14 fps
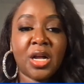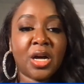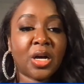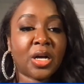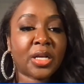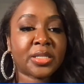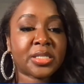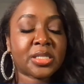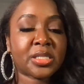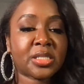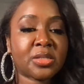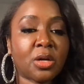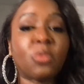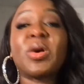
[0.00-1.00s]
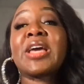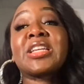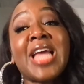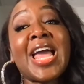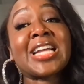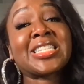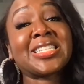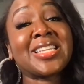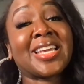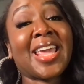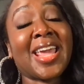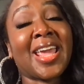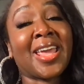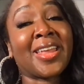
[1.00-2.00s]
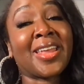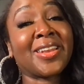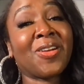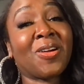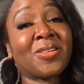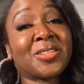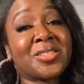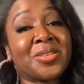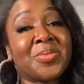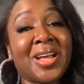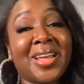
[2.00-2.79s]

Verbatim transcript: Uh, oh, actually, you can. There are some.